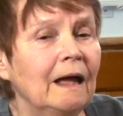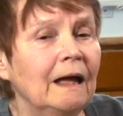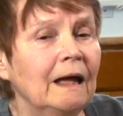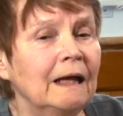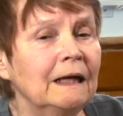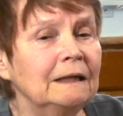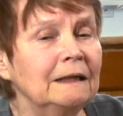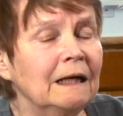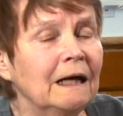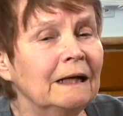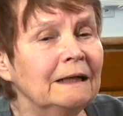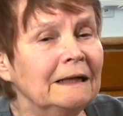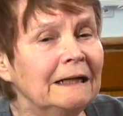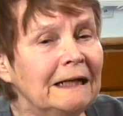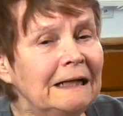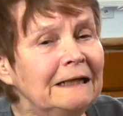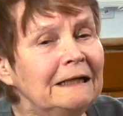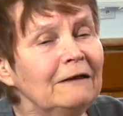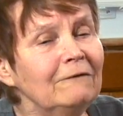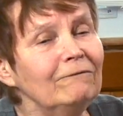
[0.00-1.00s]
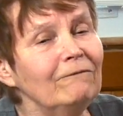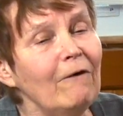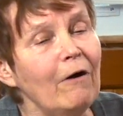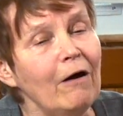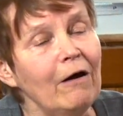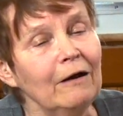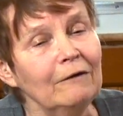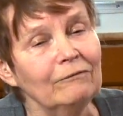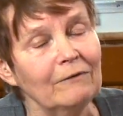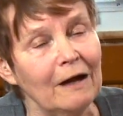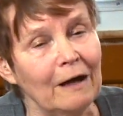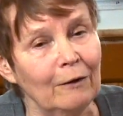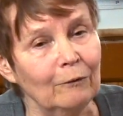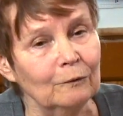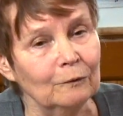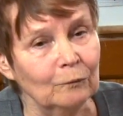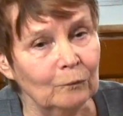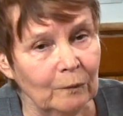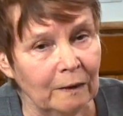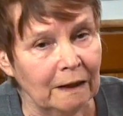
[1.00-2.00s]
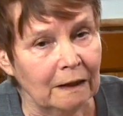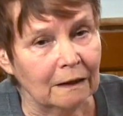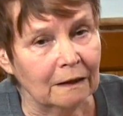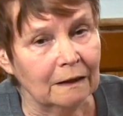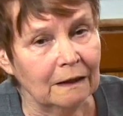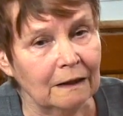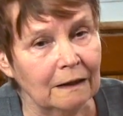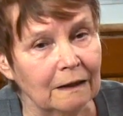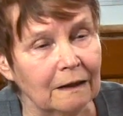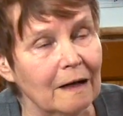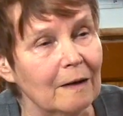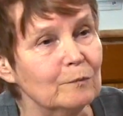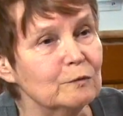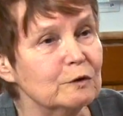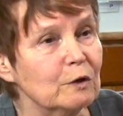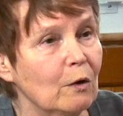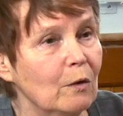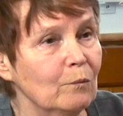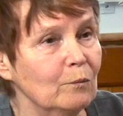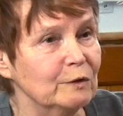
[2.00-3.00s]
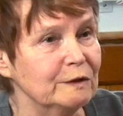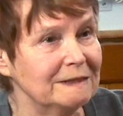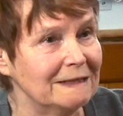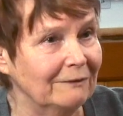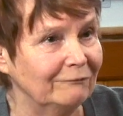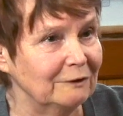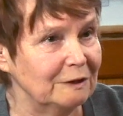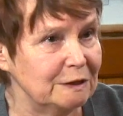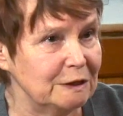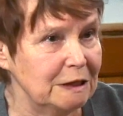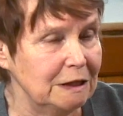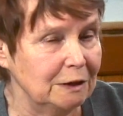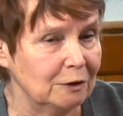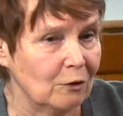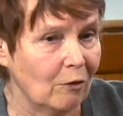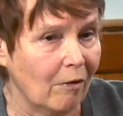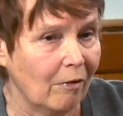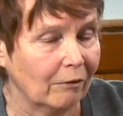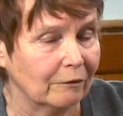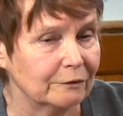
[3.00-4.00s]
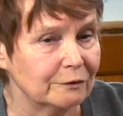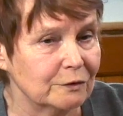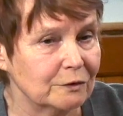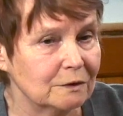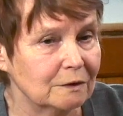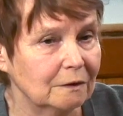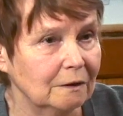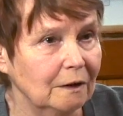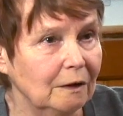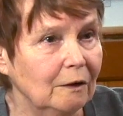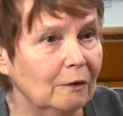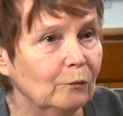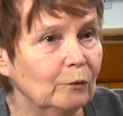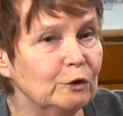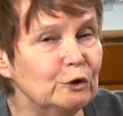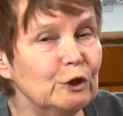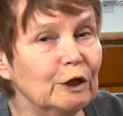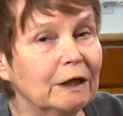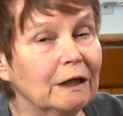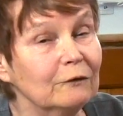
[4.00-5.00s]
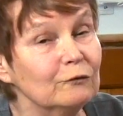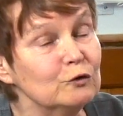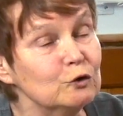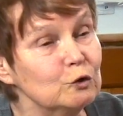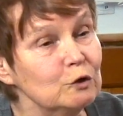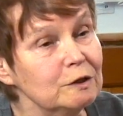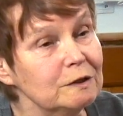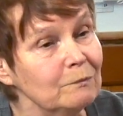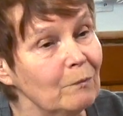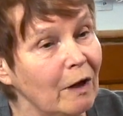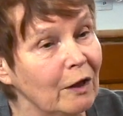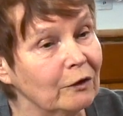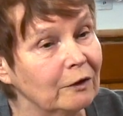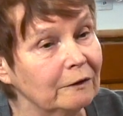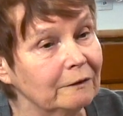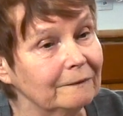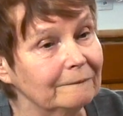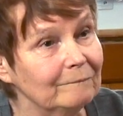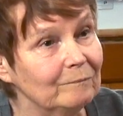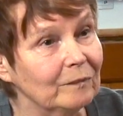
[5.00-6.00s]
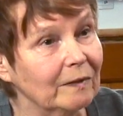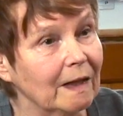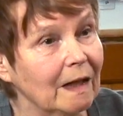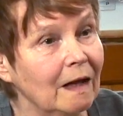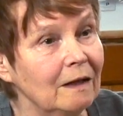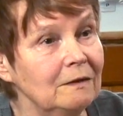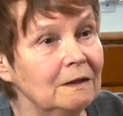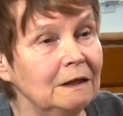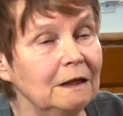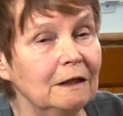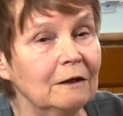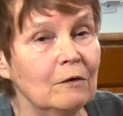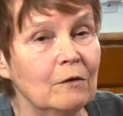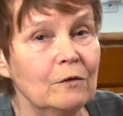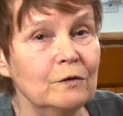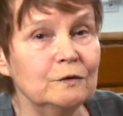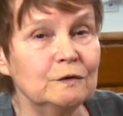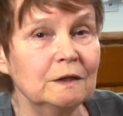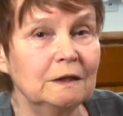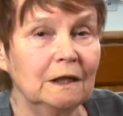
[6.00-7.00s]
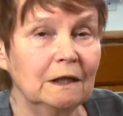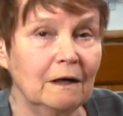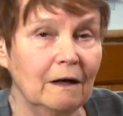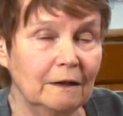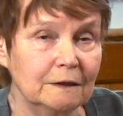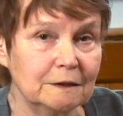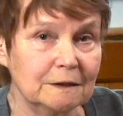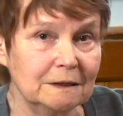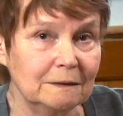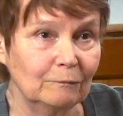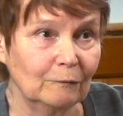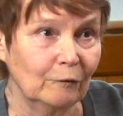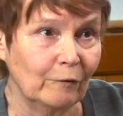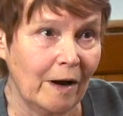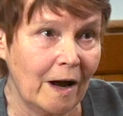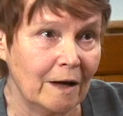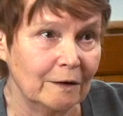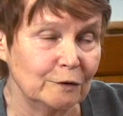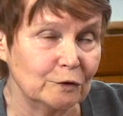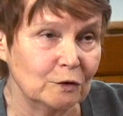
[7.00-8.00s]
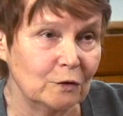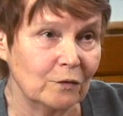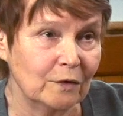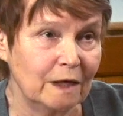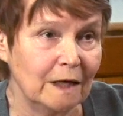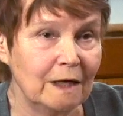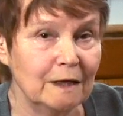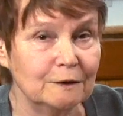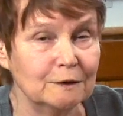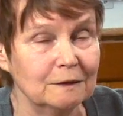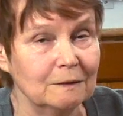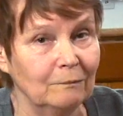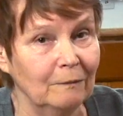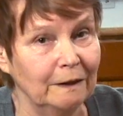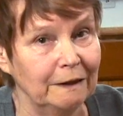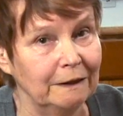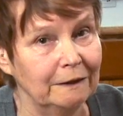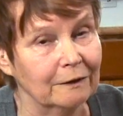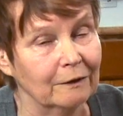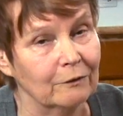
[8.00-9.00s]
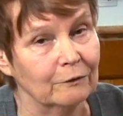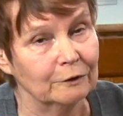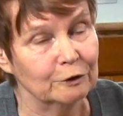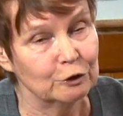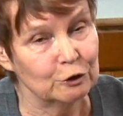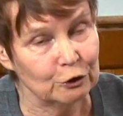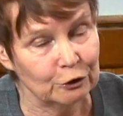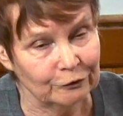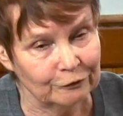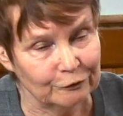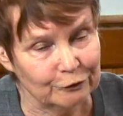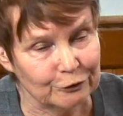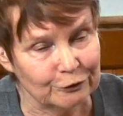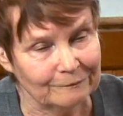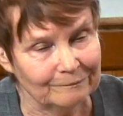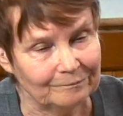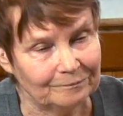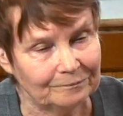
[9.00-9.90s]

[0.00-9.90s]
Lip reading: And at 85-hour week, he comes home with $17, which he gives to his mother, and then he goes and he cuts some grass so that he has some money to go to church.